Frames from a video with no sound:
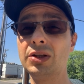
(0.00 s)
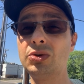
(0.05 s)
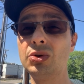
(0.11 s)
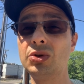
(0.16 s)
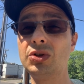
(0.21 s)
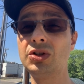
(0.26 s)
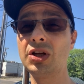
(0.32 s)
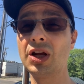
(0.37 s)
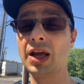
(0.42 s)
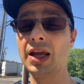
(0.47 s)
to
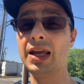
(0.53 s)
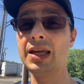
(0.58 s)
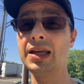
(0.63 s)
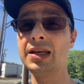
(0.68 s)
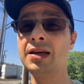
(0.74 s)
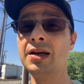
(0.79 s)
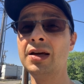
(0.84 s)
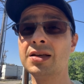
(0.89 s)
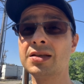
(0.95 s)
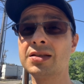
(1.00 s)
take
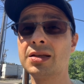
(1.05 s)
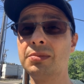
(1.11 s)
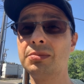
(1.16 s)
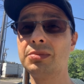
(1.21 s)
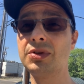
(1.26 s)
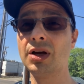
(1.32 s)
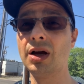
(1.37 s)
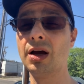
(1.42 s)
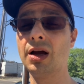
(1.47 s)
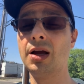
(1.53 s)
some
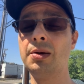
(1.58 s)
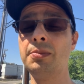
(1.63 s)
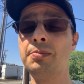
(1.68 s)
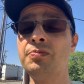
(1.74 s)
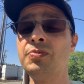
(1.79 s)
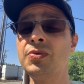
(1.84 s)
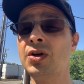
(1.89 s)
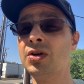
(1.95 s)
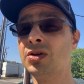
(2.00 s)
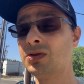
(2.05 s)
time
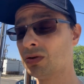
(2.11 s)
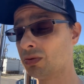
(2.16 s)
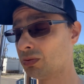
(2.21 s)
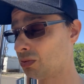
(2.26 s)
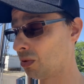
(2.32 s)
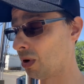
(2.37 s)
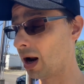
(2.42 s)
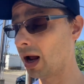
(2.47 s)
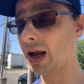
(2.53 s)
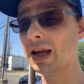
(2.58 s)
to
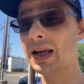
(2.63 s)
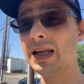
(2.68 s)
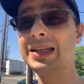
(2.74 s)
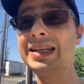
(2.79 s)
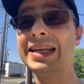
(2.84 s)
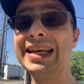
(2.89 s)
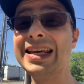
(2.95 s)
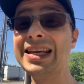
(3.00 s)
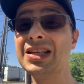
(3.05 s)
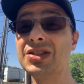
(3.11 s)
write
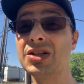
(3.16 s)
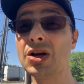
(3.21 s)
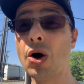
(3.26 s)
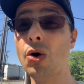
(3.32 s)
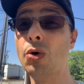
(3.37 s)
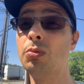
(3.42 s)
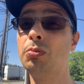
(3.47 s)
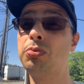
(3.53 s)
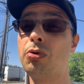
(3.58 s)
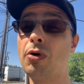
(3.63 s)
his
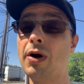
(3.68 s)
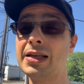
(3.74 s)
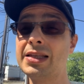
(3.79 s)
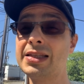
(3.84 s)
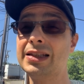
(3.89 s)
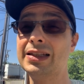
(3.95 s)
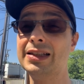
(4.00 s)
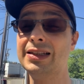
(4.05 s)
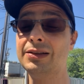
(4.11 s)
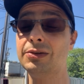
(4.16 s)
own press
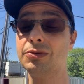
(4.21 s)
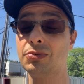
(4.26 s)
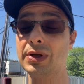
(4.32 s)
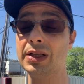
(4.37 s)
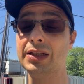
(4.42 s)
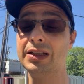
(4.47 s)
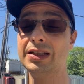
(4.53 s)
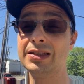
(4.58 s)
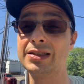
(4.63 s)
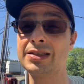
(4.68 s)

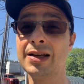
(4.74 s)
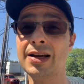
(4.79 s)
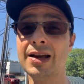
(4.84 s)
release.